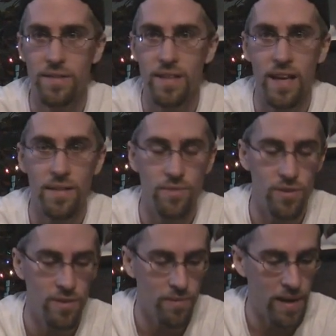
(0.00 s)
He's kind of
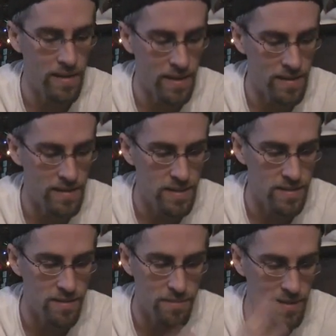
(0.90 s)
turning around the end of the
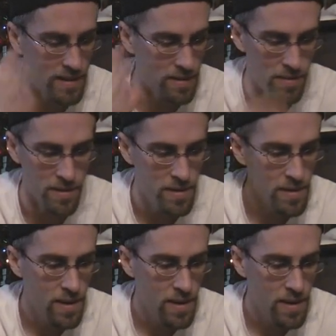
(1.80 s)
season here, but anyway.